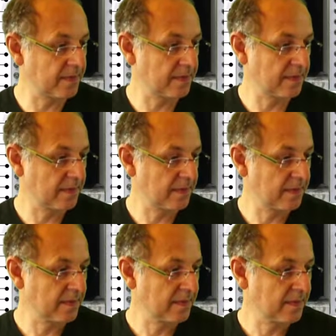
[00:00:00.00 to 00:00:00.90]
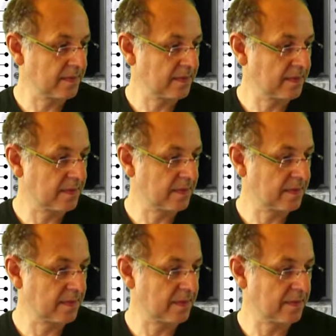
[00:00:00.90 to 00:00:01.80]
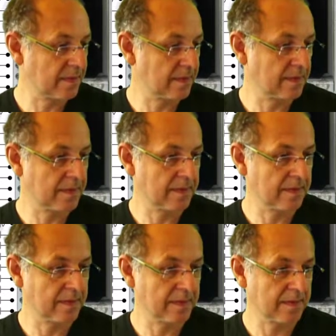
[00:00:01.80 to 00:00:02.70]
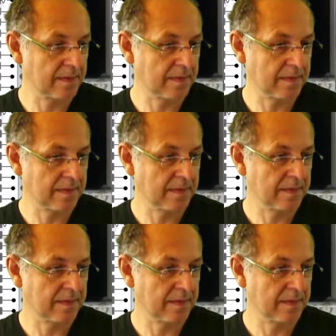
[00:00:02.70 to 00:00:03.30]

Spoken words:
Nobody speaks.